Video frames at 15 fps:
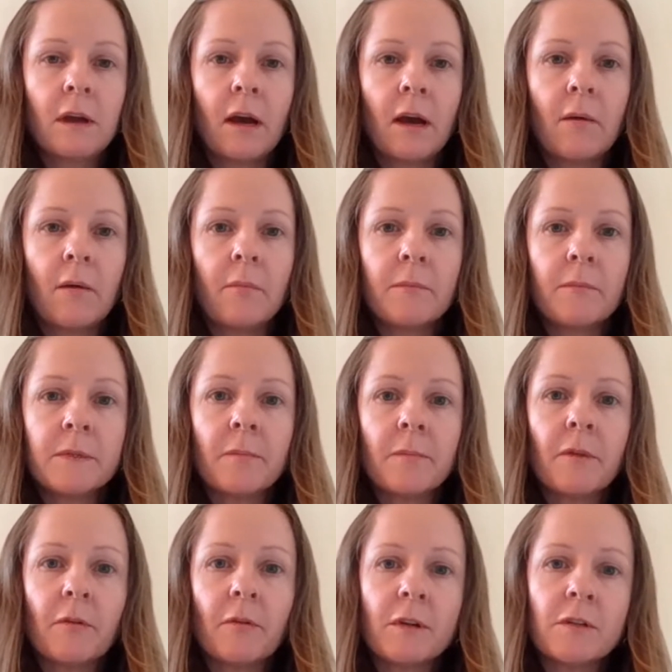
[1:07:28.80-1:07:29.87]
some
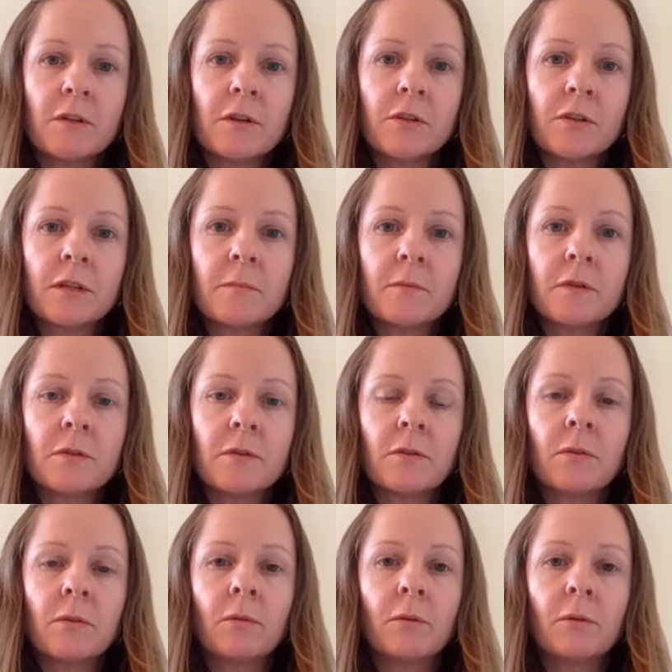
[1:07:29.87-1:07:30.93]
of the research seems
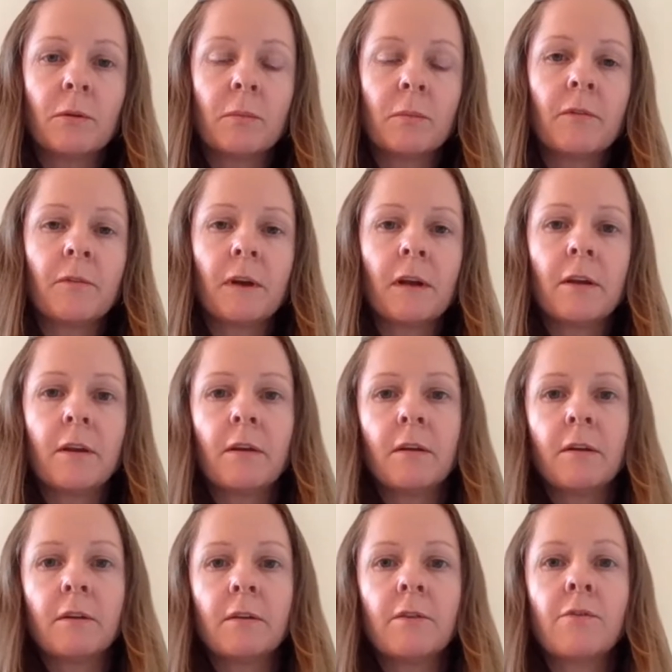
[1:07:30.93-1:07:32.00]
to specifically
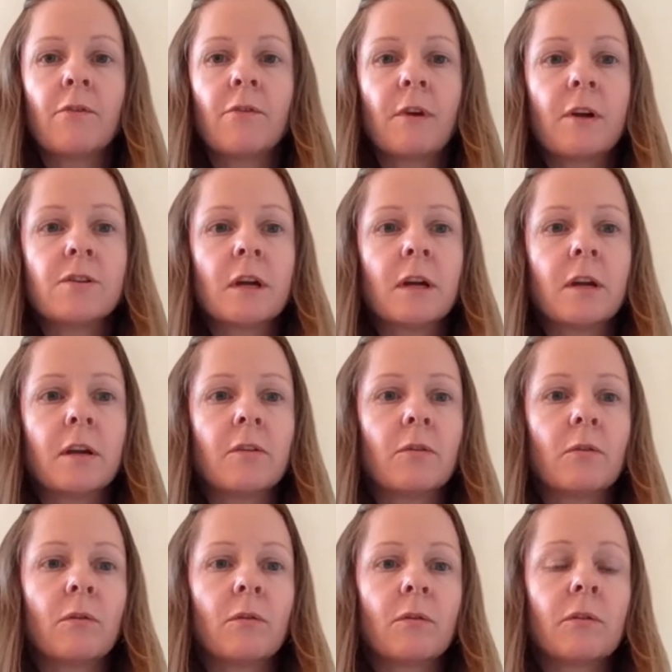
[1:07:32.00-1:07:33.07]
differentiate
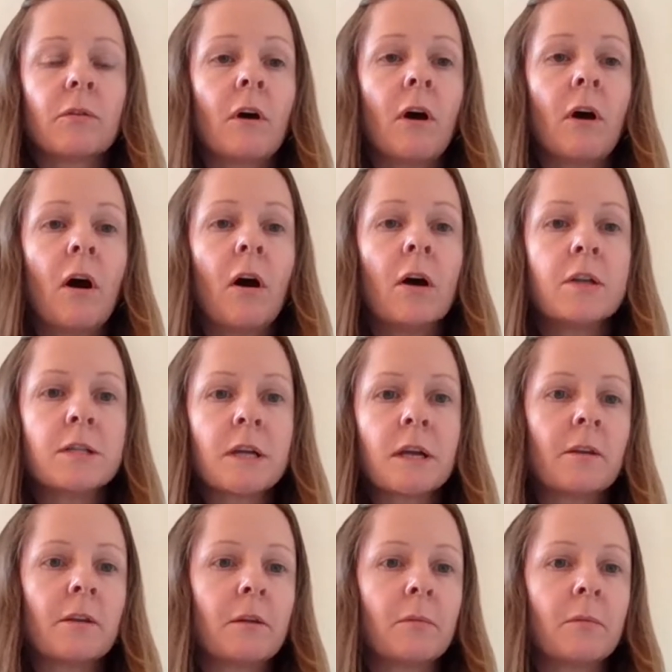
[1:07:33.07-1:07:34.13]
the harsh
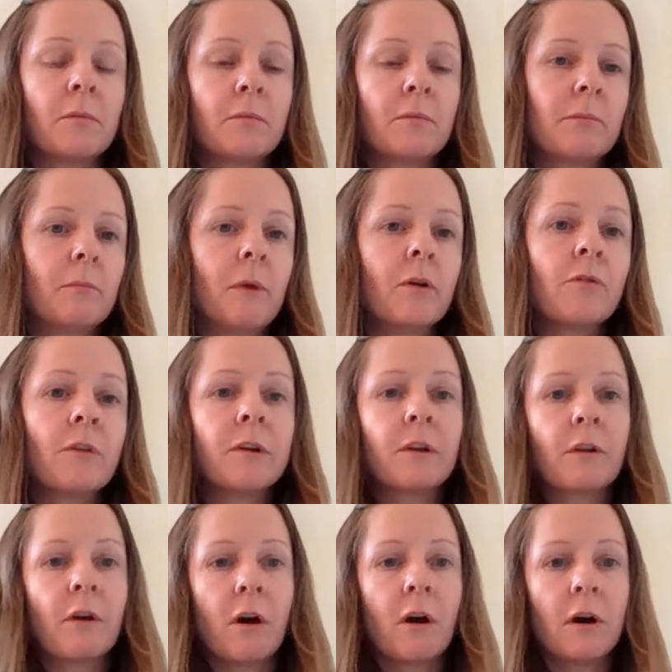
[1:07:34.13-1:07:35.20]
and the moderate
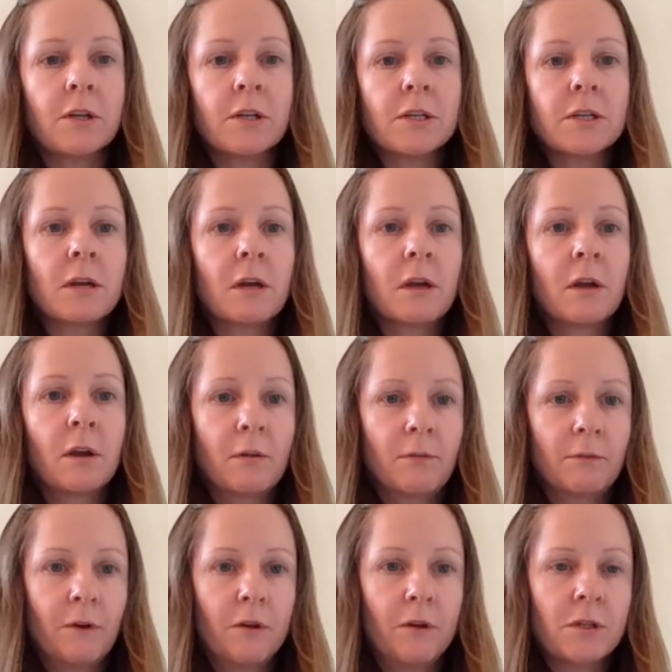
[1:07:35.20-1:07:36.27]
and harsh
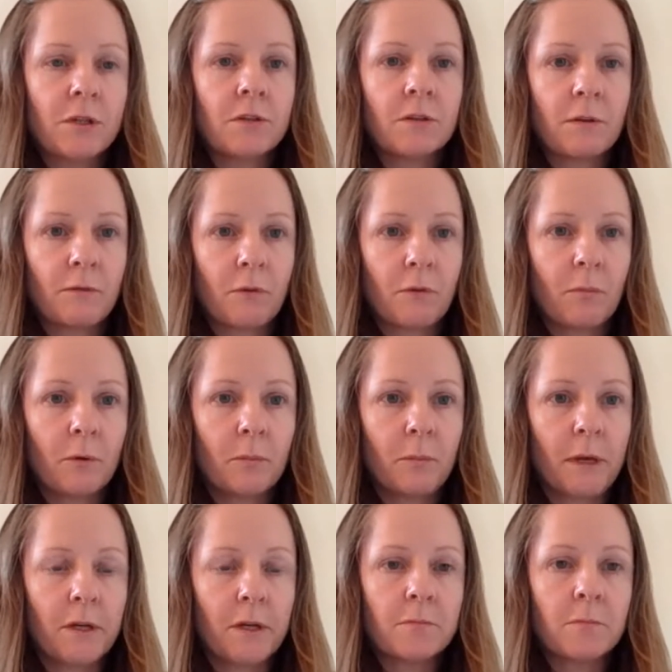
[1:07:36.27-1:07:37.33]
versions of corporal
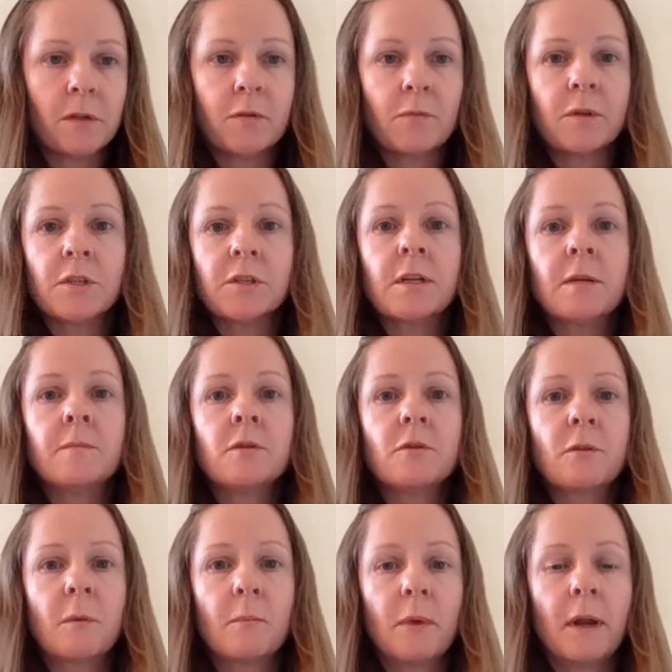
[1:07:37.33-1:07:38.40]
punishment, which seems
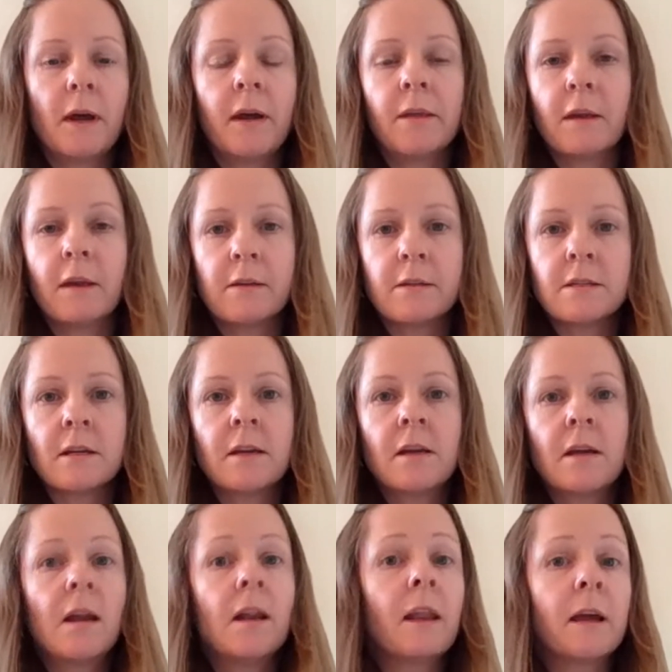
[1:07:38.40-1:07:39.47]
to imply that
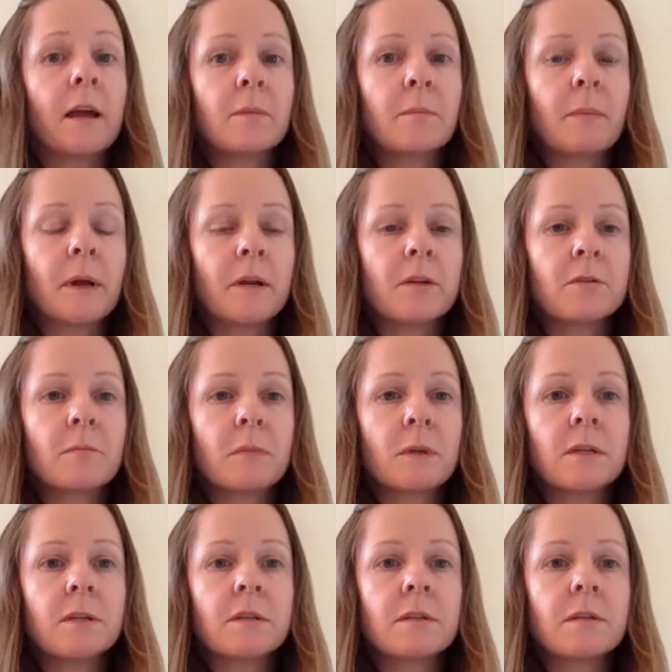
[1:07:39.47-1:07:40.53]
light
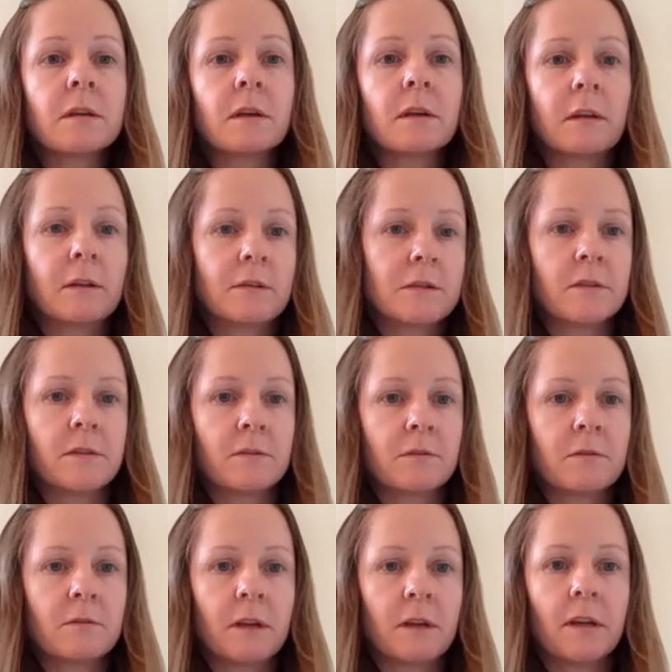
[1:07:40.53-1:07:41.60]
punishment
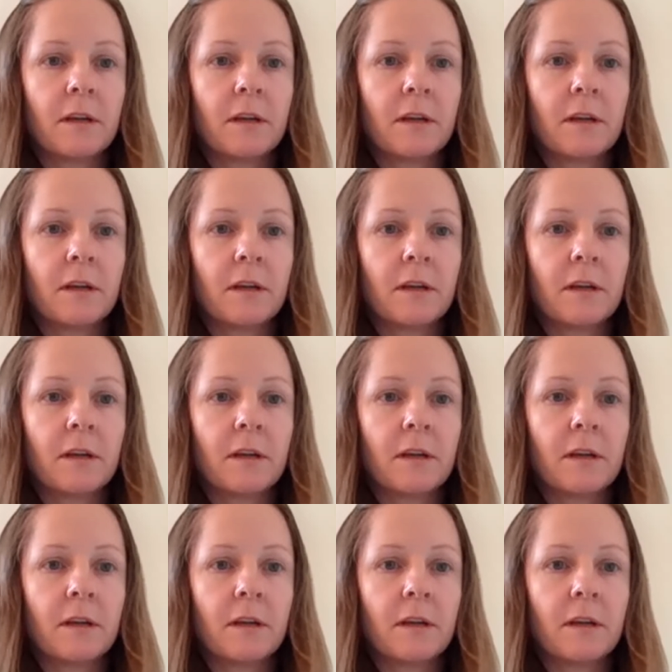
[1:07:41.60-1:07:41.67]
is